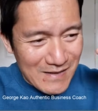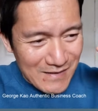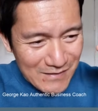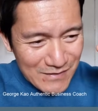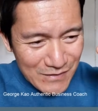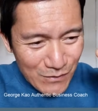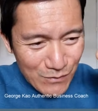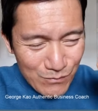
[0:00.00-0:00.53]

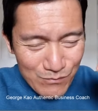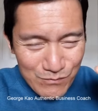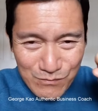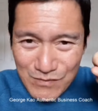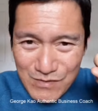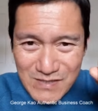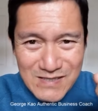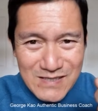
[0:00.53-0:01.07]
you know,
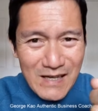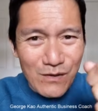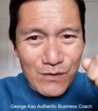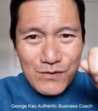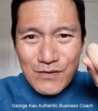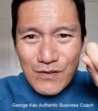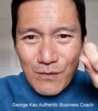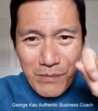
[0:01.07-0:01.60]
sell
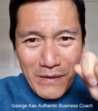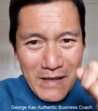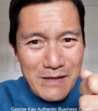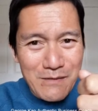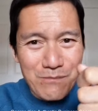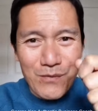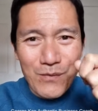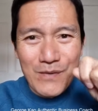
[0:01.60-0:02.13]
to their pain
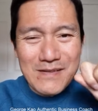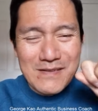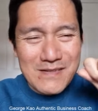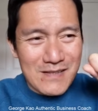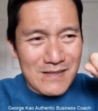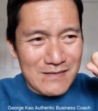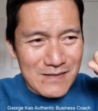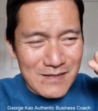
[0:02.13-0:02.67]
points
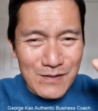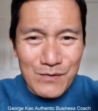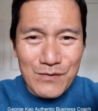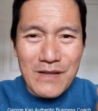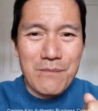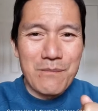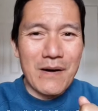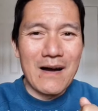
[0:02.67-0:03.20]
until
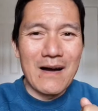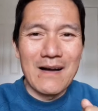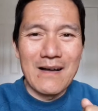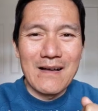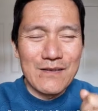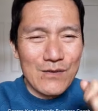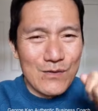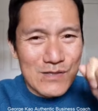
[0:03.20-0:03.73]
they buy,
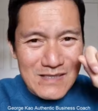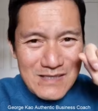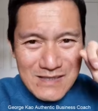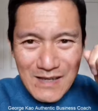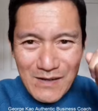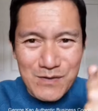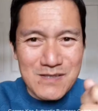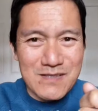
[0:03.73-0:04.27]
use
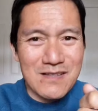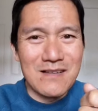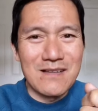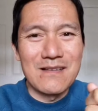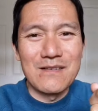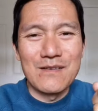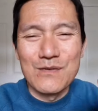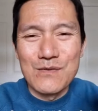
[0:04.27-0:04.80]
scarcity,
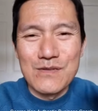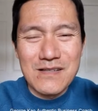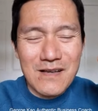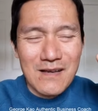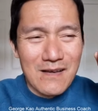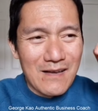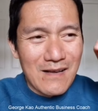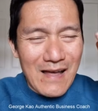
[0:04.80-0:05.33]
use
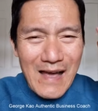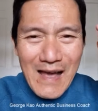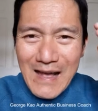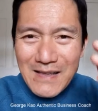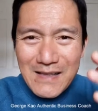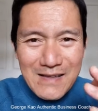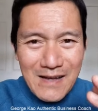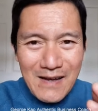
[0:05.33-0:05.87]

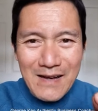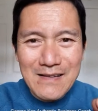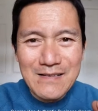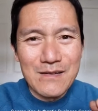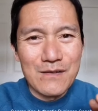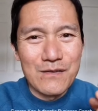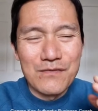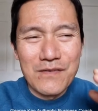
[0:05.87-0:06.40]
any kind
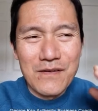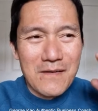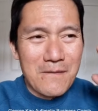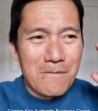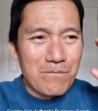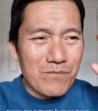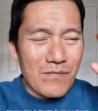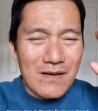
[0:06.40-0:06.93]
of
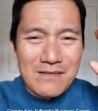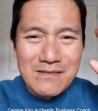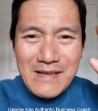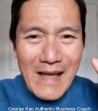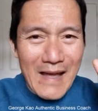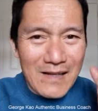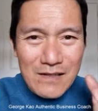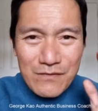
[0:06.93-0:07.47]

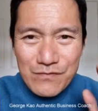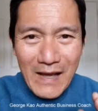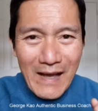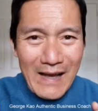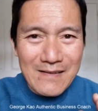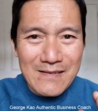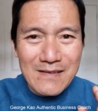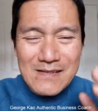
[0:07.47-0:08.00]
negative
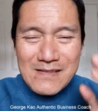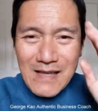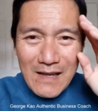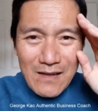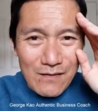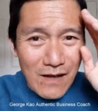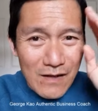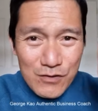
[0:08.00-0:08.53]
tactics,
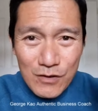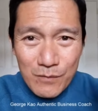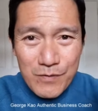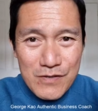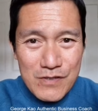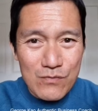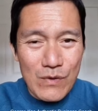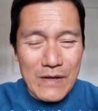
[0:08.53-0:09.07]
psychological
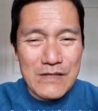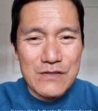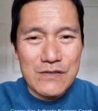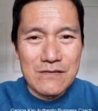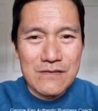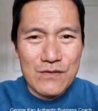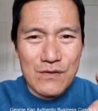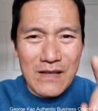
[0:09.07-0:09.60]

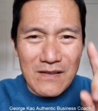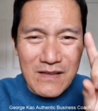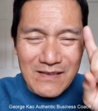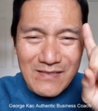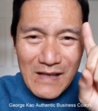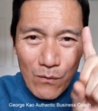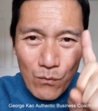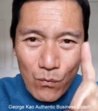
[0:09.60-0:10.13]
persuasion, so that get
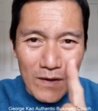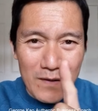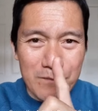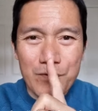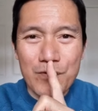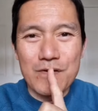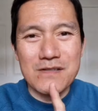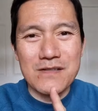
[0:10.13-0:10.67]
that one
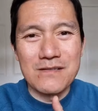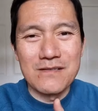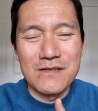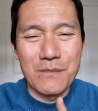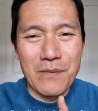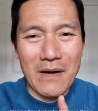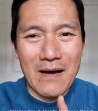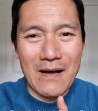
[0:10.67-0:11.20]
person to
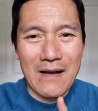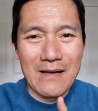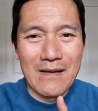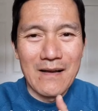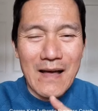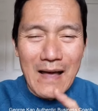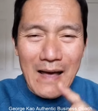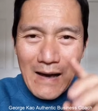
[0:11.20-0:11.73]
buy
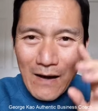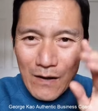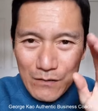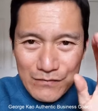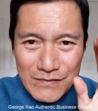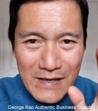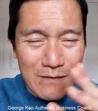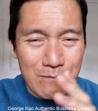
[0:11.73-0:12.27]
out of
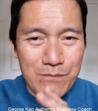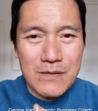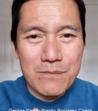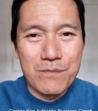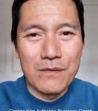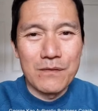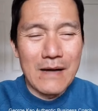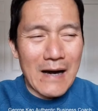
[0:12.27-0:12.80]
10
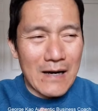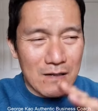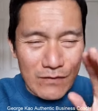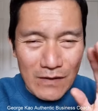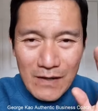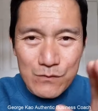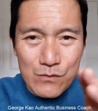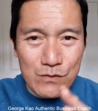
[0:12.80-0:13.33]
people, out of
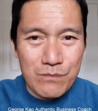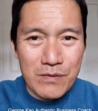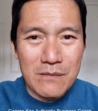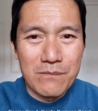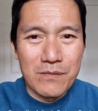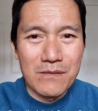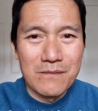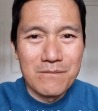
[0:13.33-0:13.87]
100
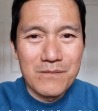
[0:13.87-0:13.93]
people.